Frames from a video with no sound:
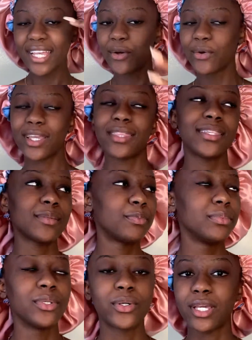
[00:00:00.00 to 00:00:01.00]

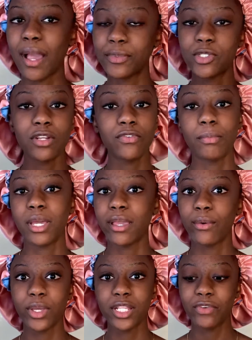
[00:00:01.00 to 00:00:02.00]
Okay, I'm sorry for my
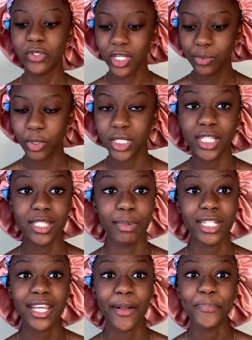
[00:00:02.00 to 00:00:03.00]
weird facial expressions,
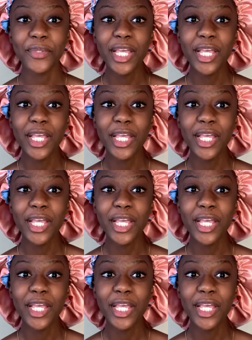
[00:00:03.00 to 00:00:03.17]
but yeah.